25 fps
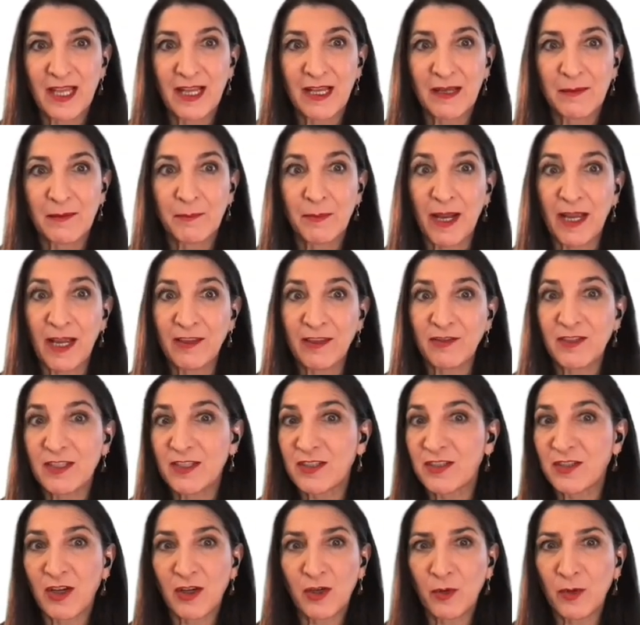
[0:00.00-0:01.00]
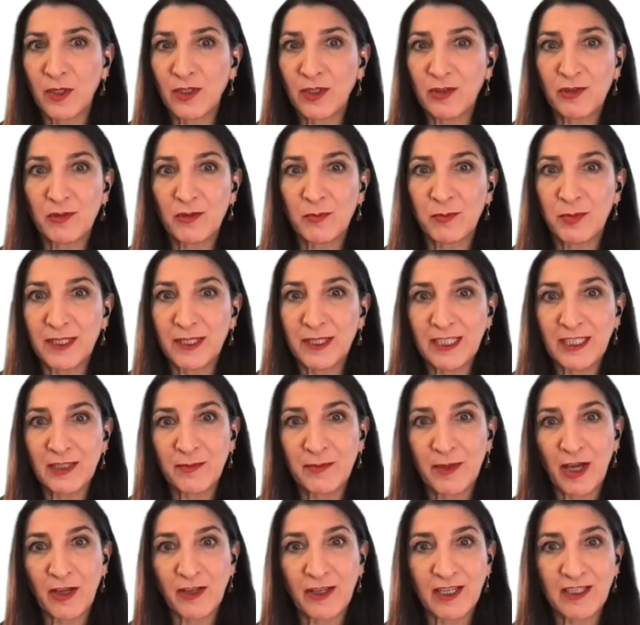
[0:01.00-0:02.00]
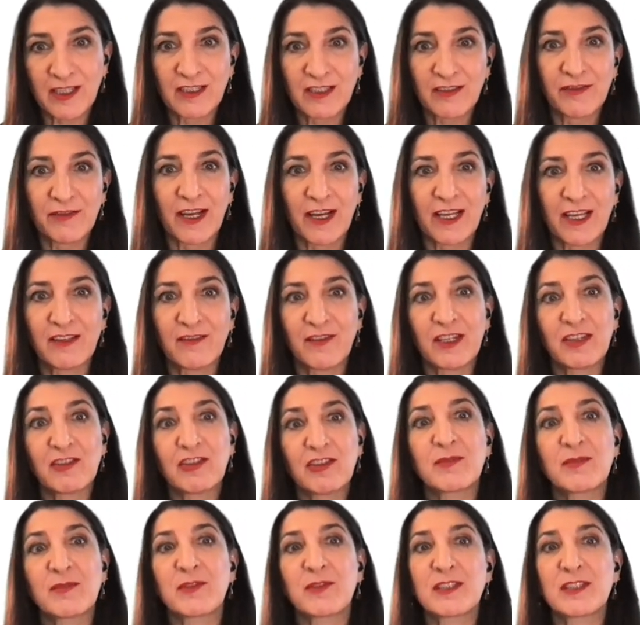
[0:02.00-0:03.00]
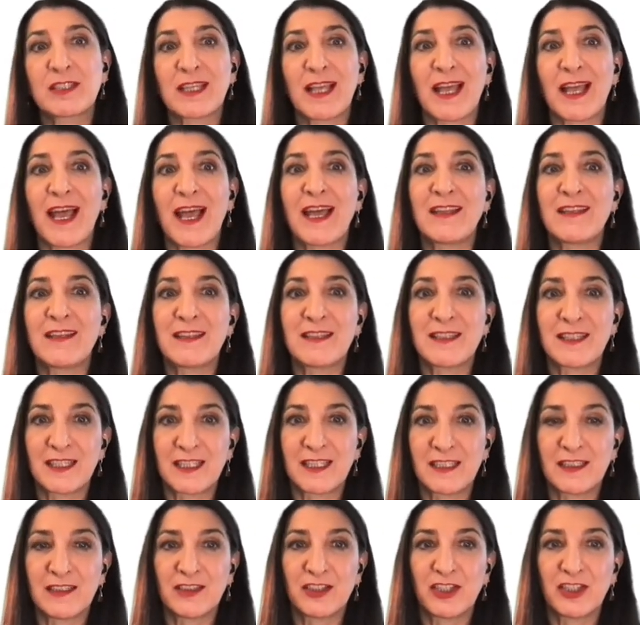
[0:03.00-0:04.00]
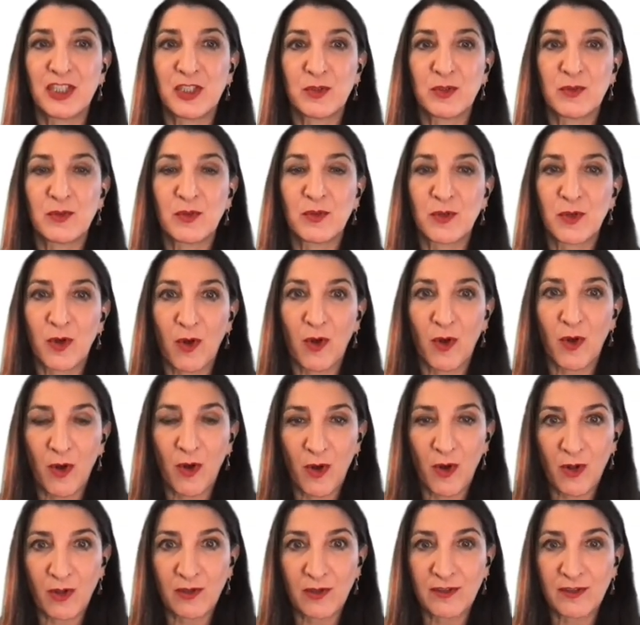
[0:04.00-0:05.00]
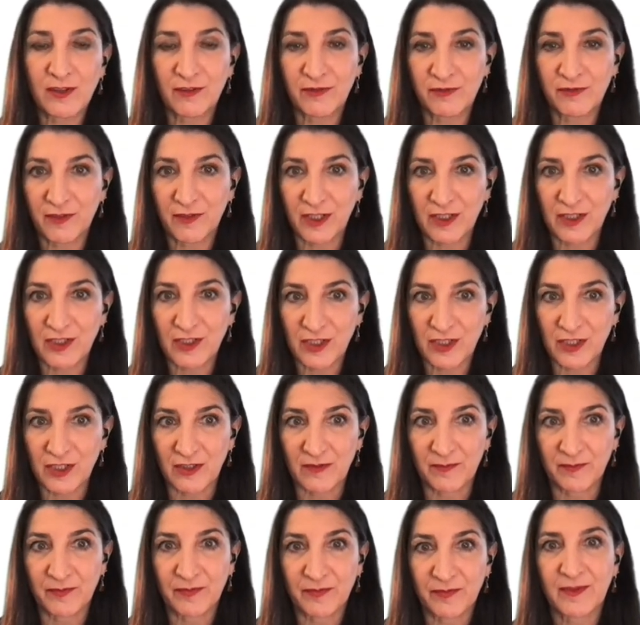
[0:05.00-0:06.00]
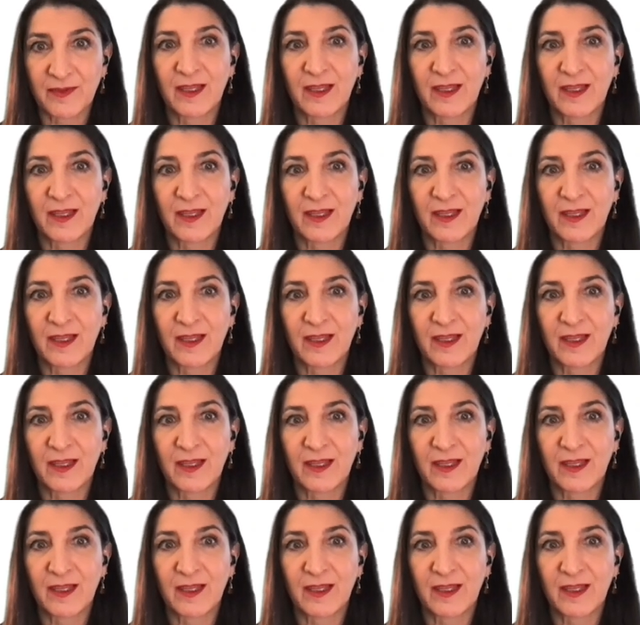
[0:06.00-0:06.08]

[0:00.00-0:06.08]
Python is not going to complain about undefined variables until you call the function.